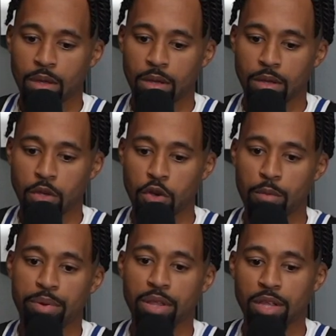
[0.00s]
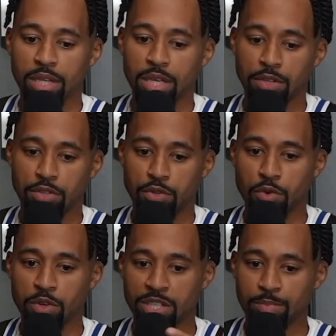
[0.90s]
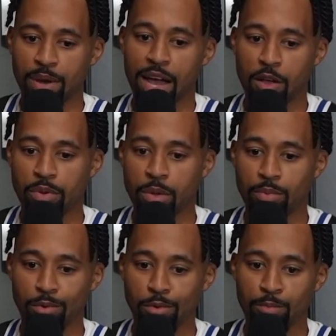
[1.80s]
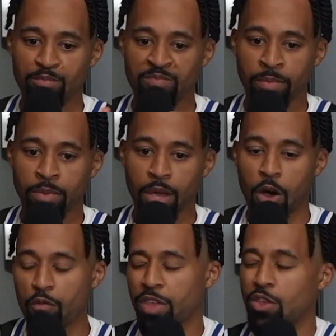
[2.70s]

your ability to inspire people. I don't think